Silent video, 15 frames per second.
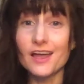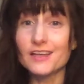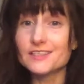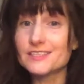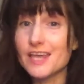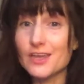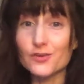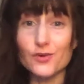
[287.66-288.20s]

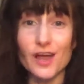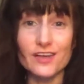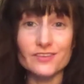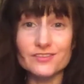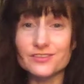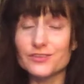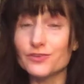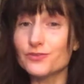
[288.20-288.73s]
take
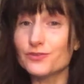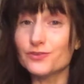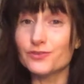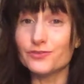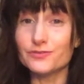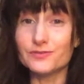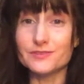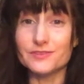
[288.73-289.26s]
rest, you
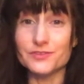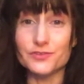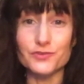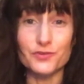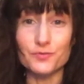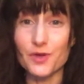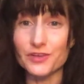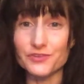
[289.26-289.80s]
do
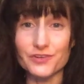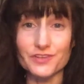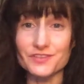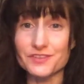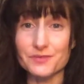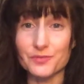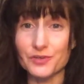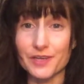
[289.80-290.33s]
your mantras in
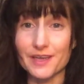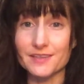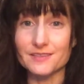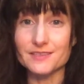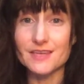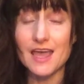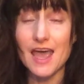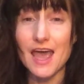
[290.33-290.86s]
the
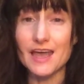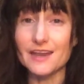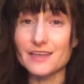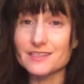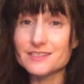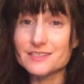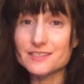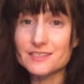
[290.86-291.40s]
bookends, and at
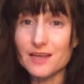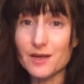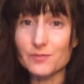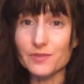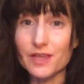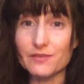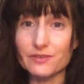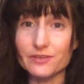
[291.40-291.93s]
some
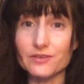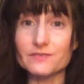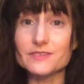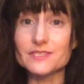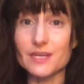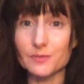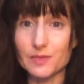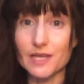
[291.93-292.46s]
level you've
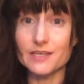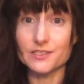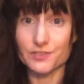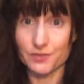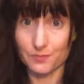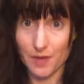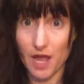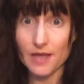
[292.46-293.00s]
stabilized
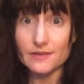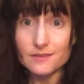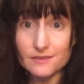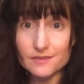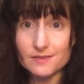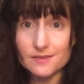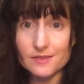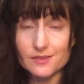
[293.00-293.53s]
your mind
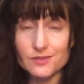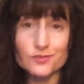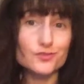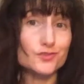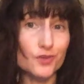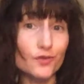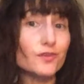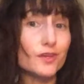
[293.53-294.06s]

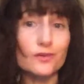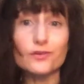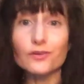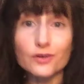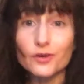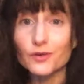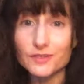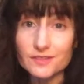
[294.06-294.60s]
so that you can
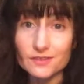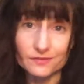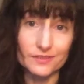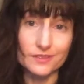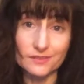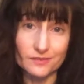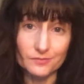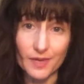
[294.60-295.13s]
go into the
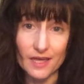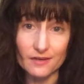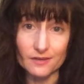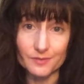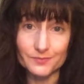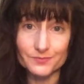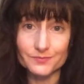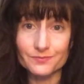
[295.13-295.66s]
field of battle.
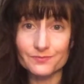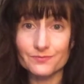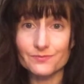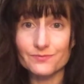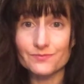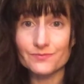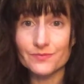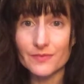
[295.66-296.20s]

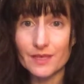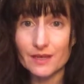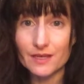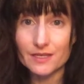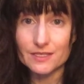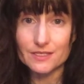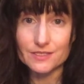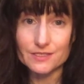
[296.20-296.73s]

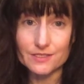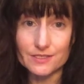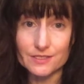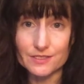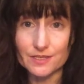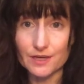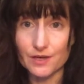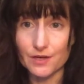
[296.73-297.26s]

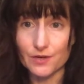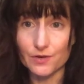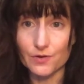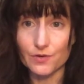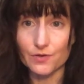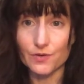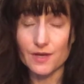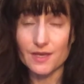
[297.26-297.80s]

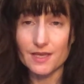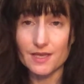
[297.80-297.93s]
So